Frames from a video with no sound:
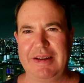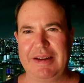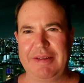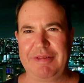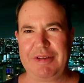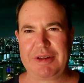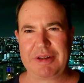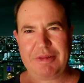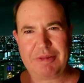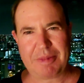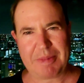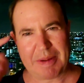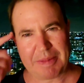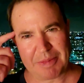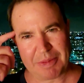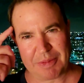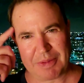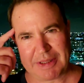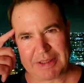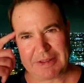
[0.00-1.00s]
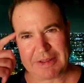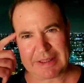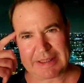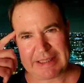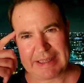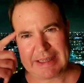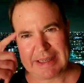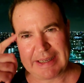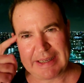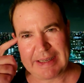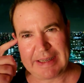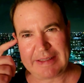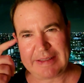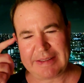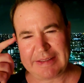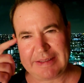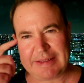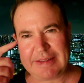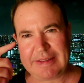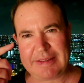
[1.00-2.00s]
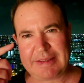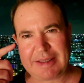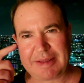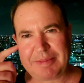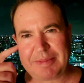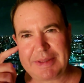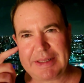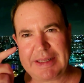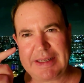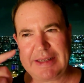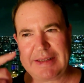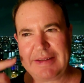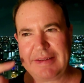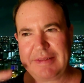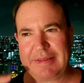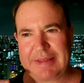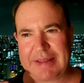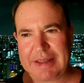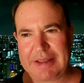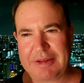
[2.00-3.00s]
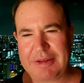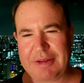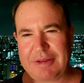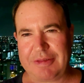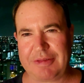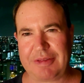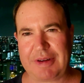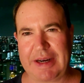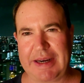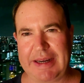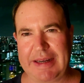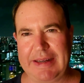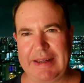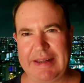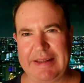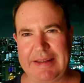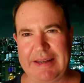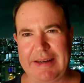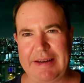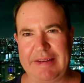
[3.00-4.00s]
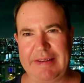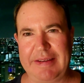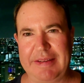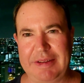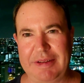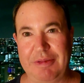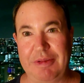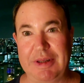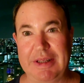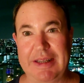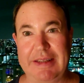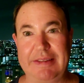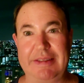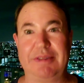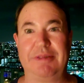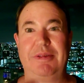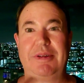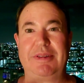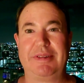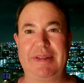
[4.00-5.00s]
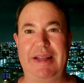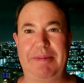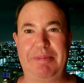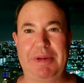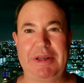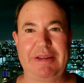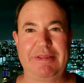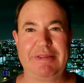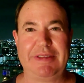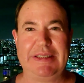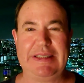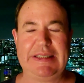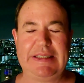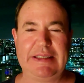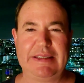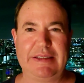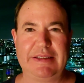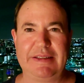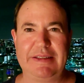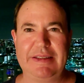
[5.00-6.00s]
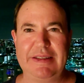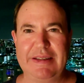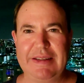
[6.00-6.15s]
If you can remember when you are a kid and you did something that you were afraid and then you realized it wasn't that big of a deal